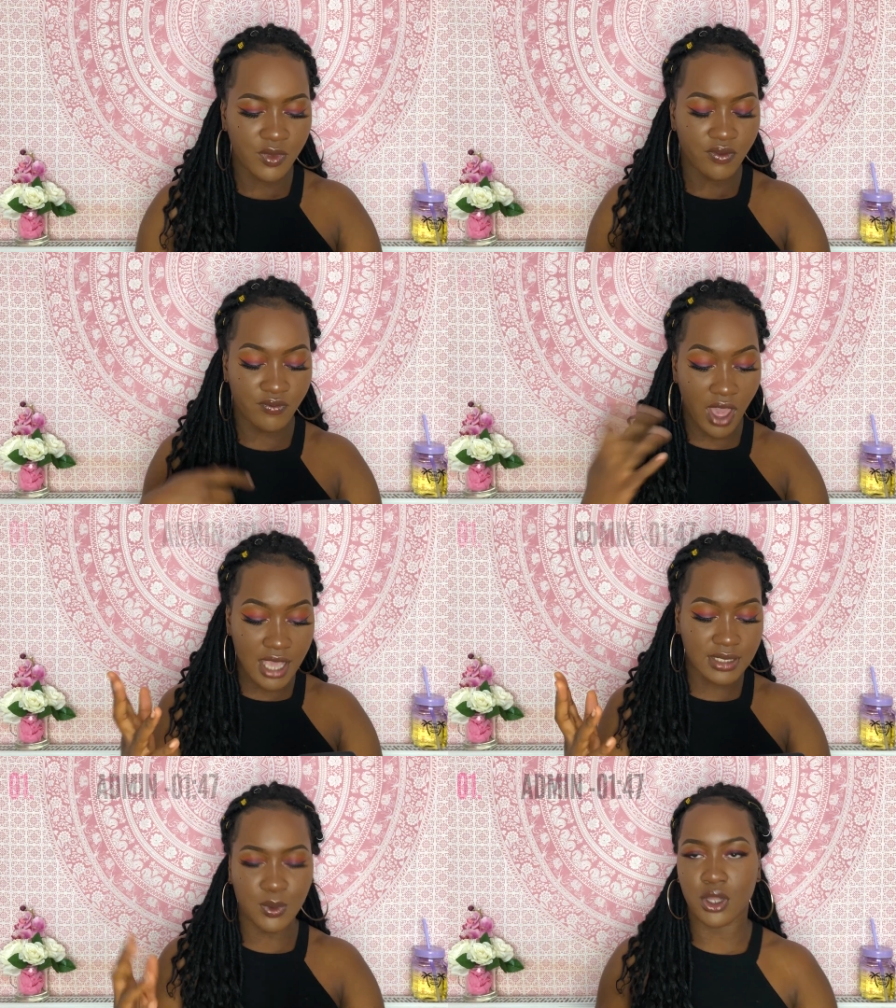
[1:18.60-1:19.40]

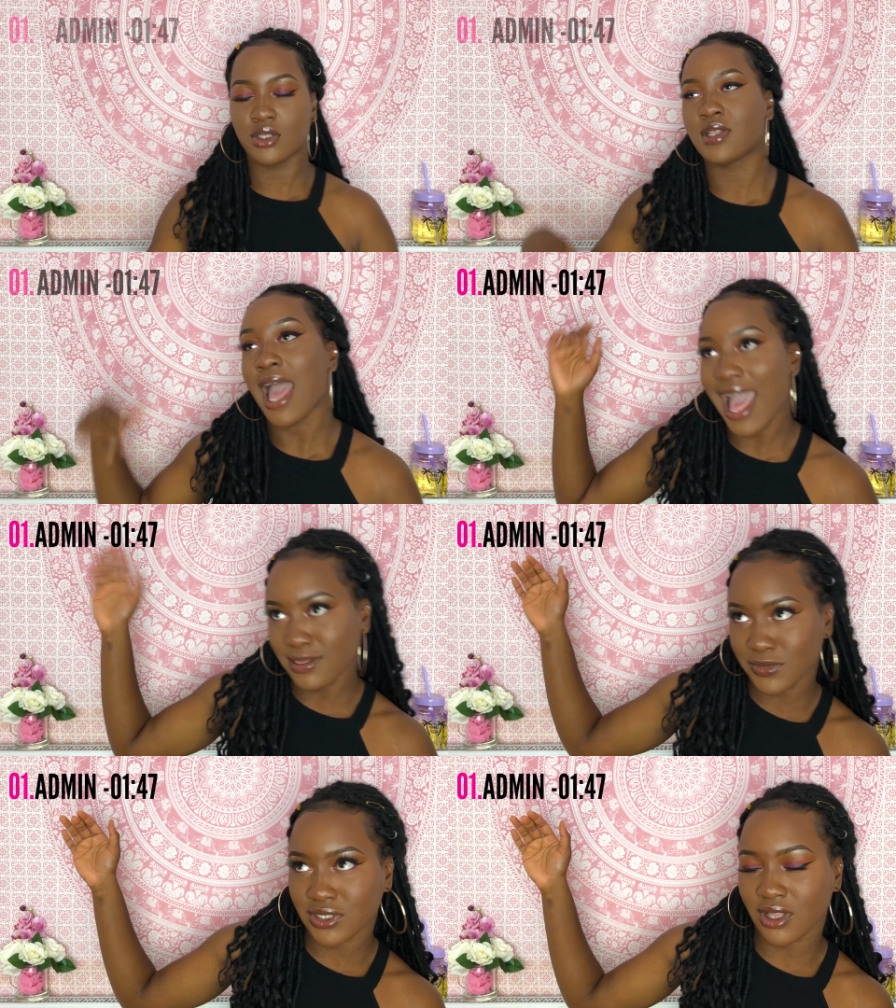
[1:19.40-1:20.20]
First, we're gonna do the
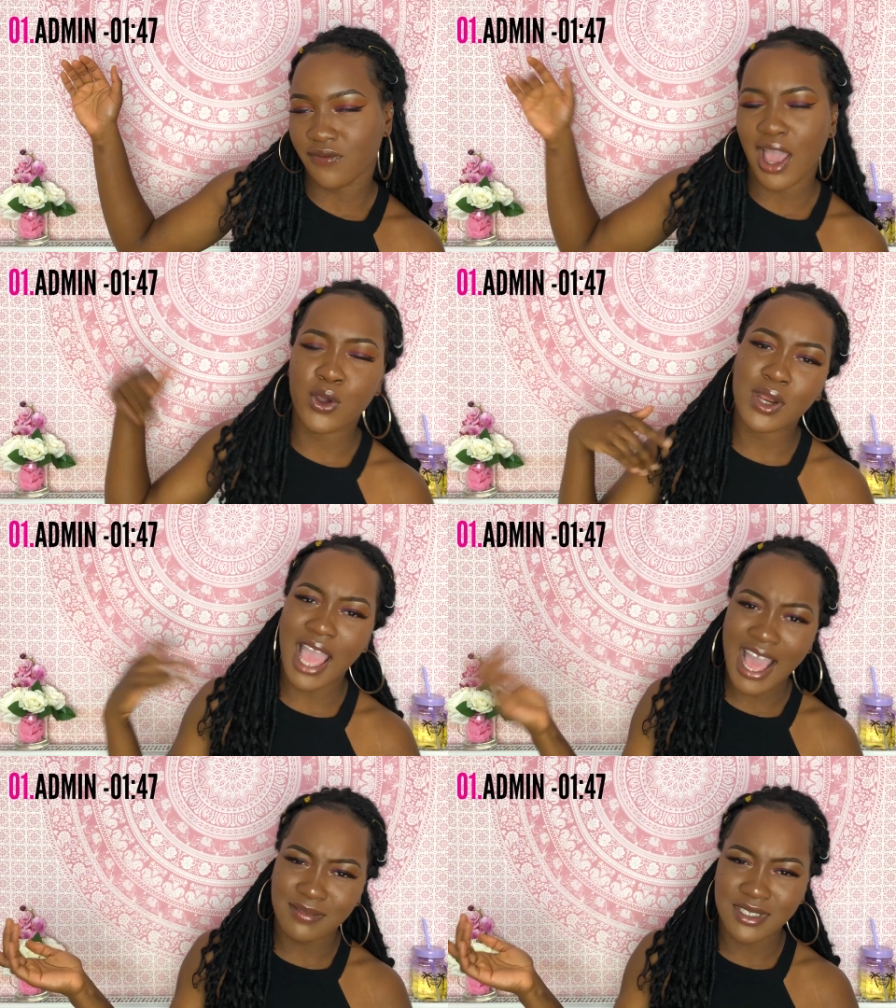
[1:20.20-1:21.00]
admin stuff. I call it
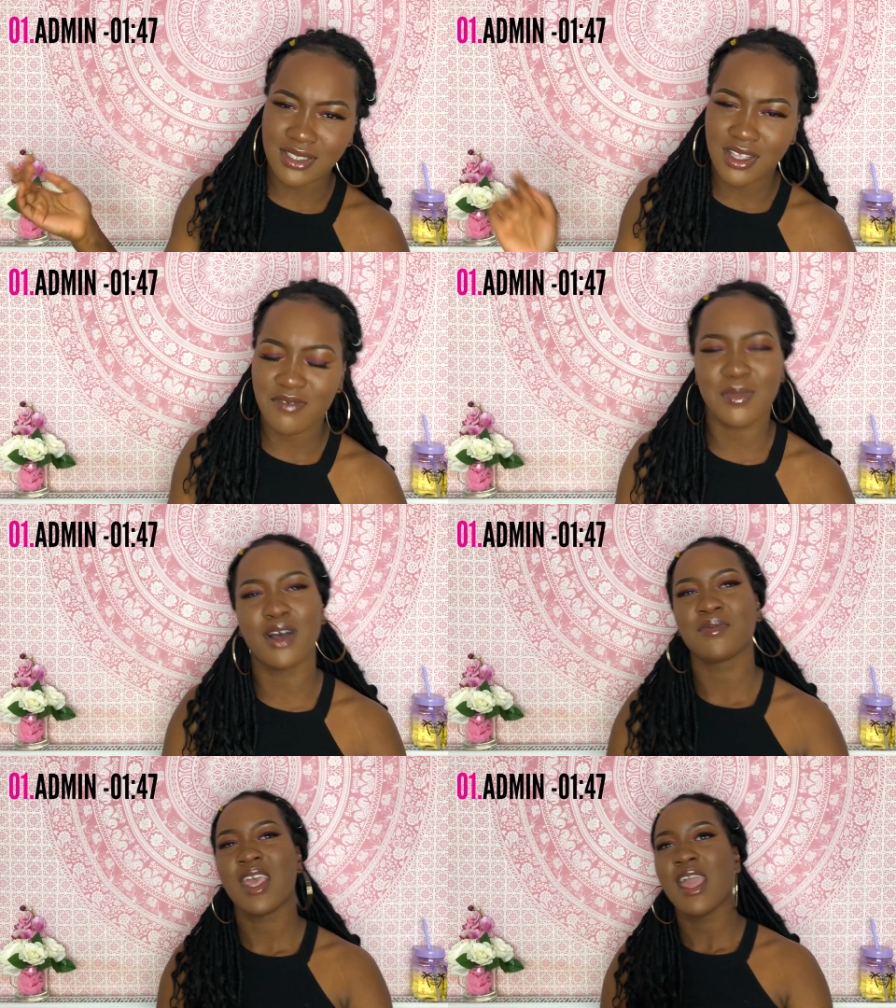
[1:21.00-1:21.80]
admin stuff,
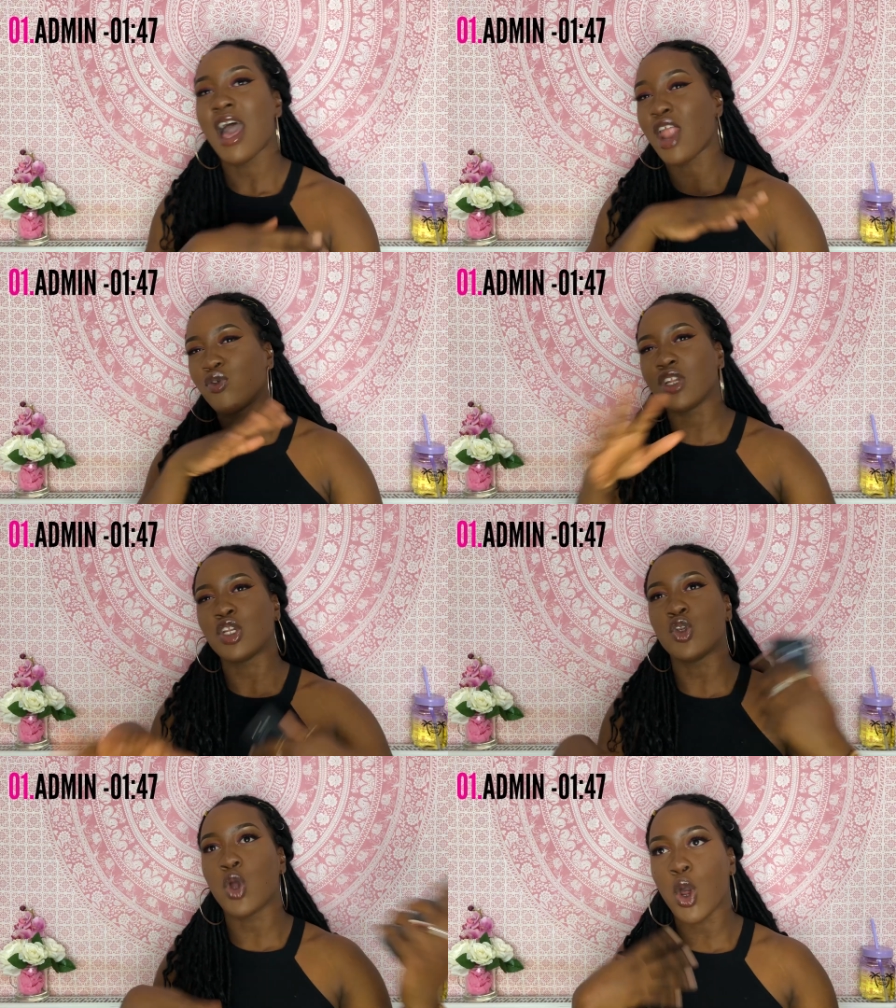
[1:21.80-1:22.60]
but I don't
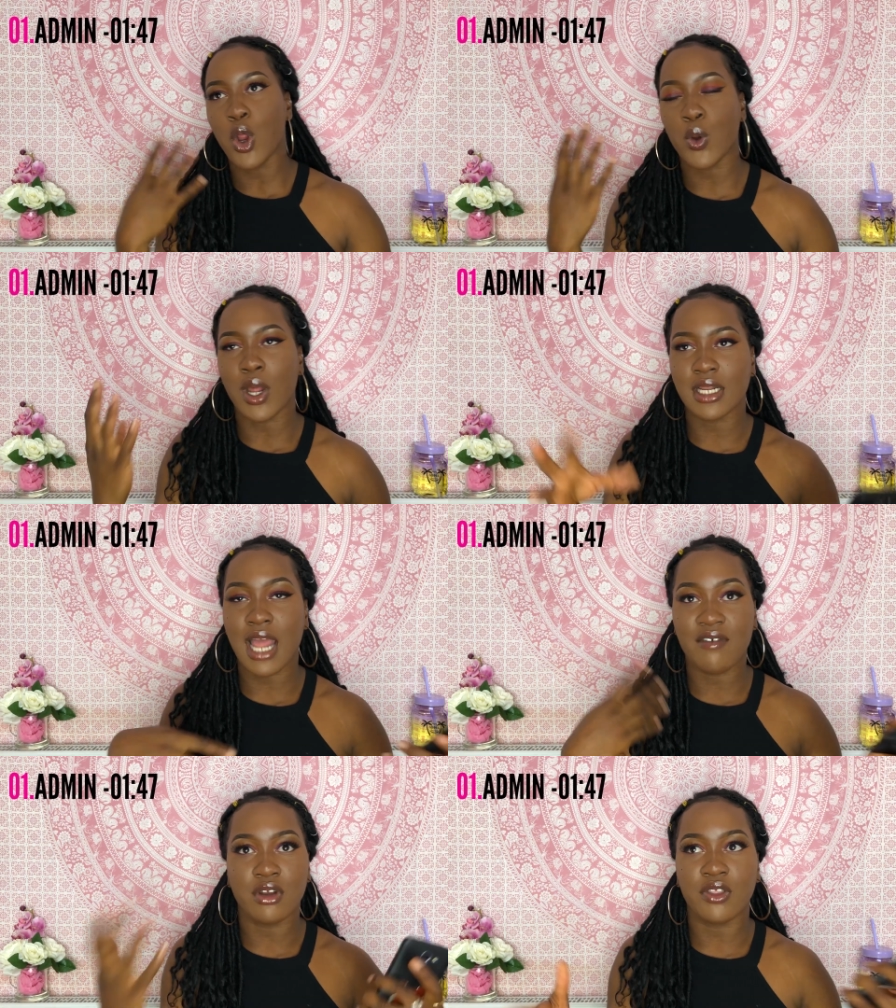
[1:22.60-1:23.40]
really know. I didn't
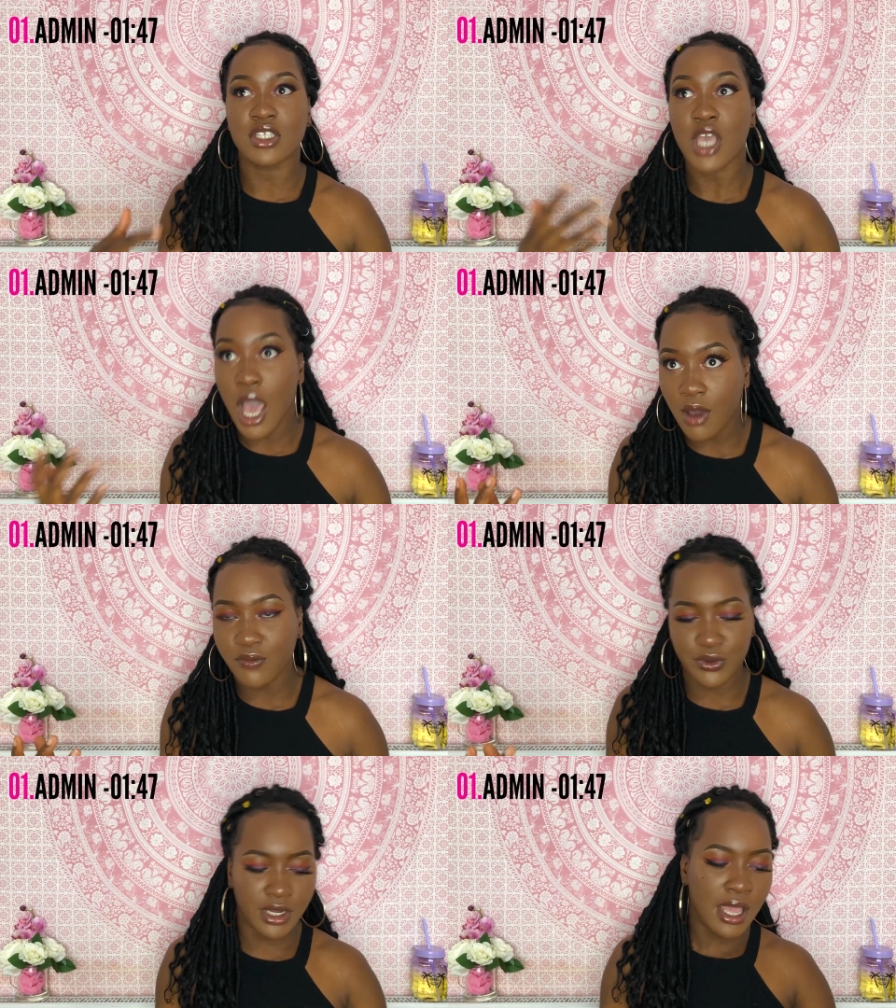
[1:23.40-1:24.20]
have another term
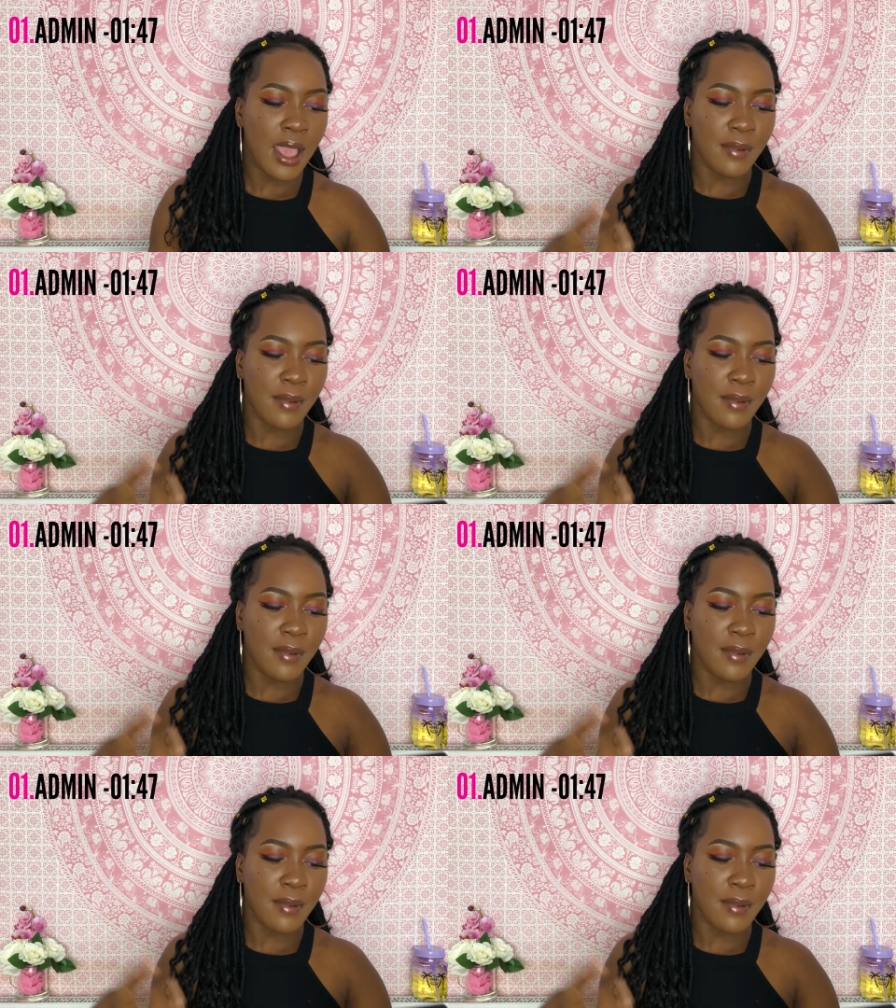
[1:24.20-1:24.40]
for it.